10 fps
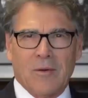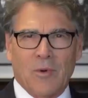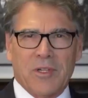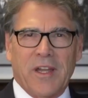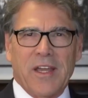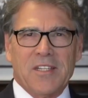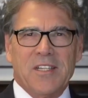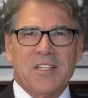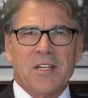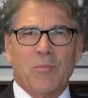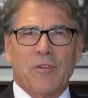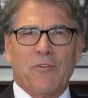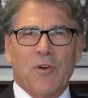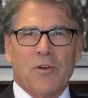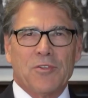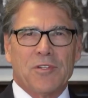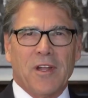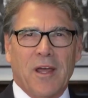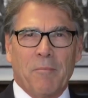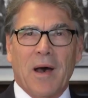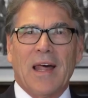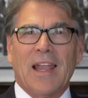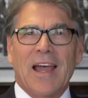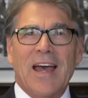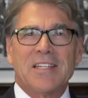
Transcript: Trump's former energy secretary and former Texas